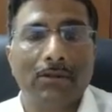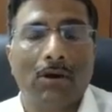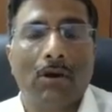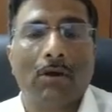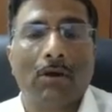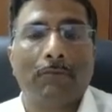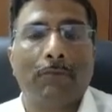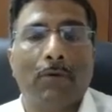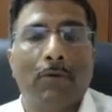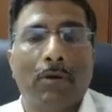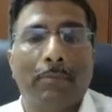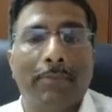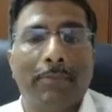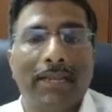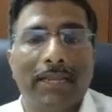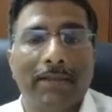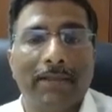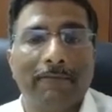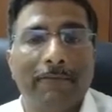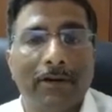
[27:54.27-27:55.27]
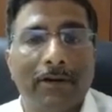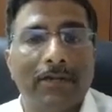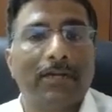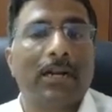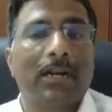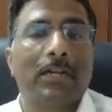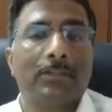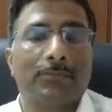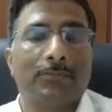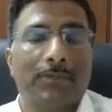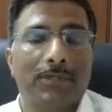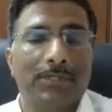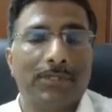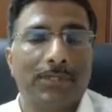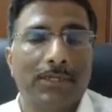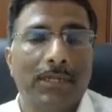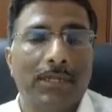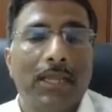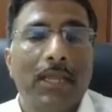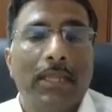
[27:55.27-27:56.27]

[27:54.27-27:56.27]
or for making fund transfers.